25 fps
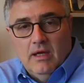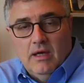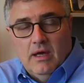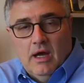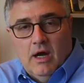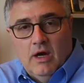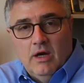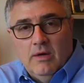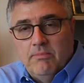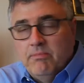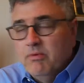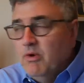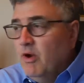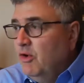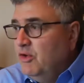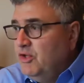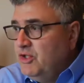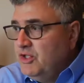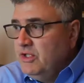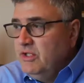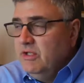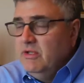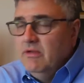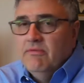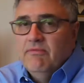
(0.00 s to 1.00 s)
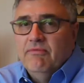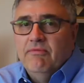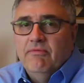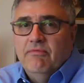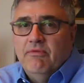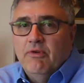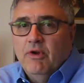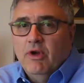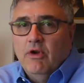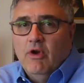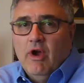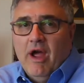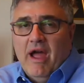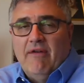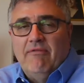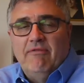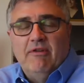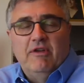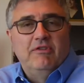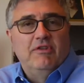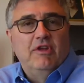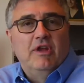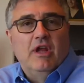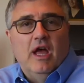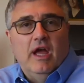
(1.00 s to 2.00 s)
Our approach for
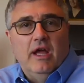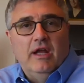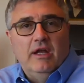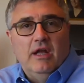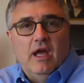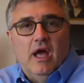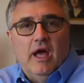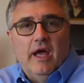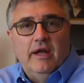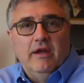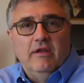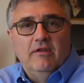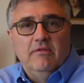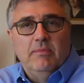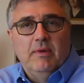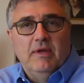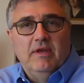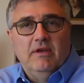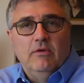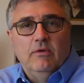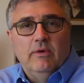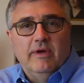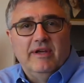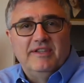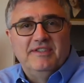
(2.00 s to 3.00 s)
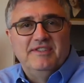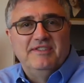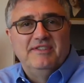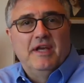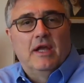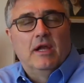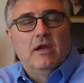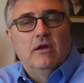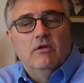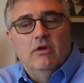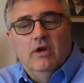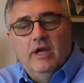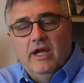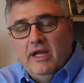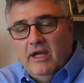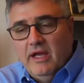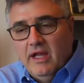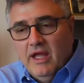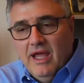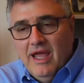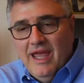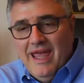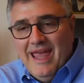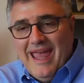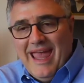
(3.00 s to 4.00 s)
graphics in IE9 has been to accelerate
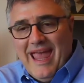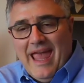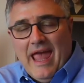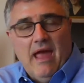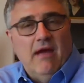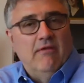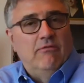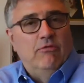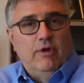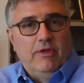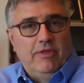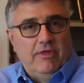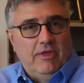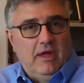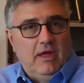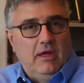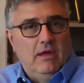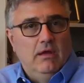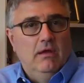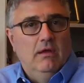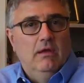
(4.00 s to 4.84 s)
everything.